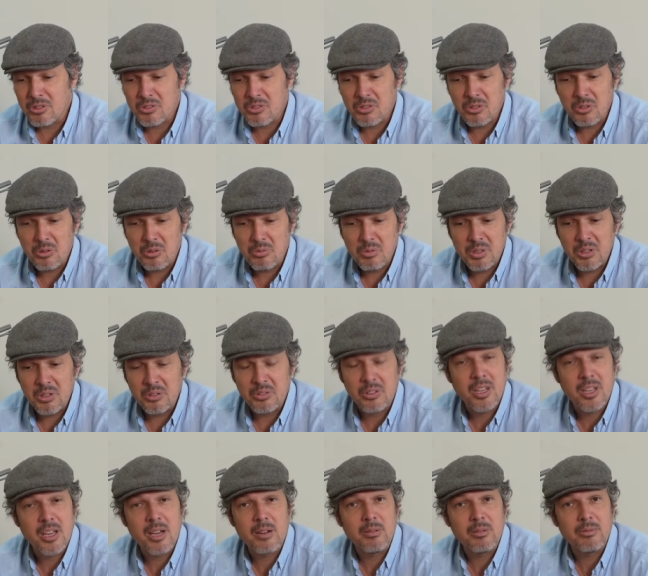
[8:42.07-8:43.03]
so we
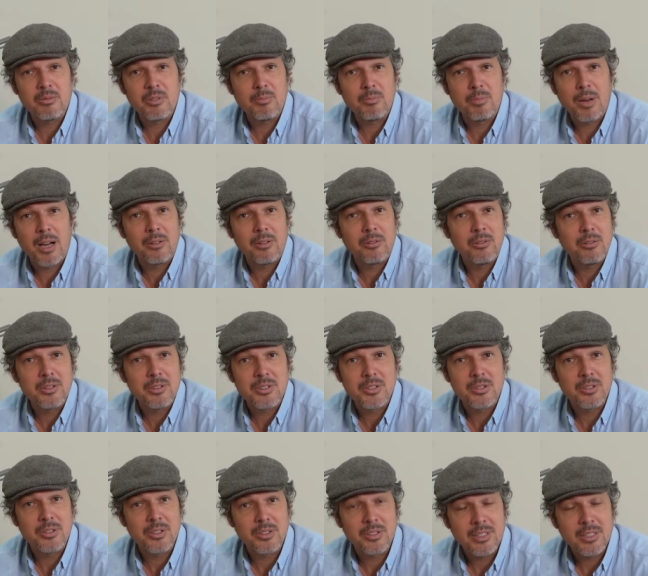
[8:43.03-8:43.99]
don't care if the powder is
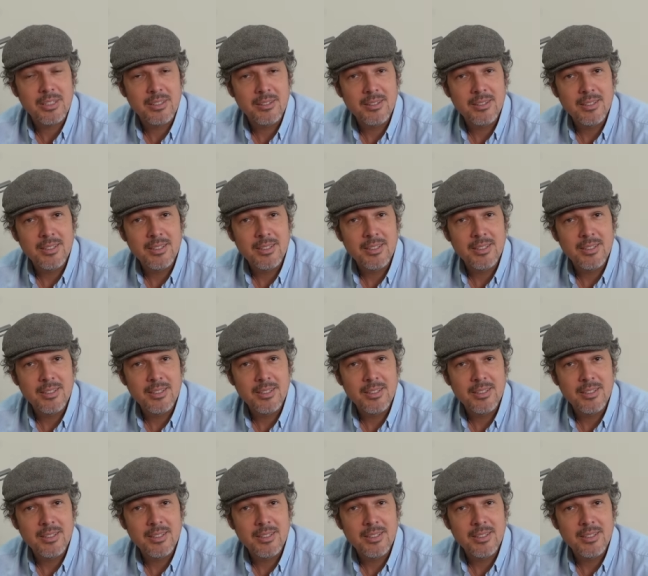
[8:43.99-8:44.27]
dirty.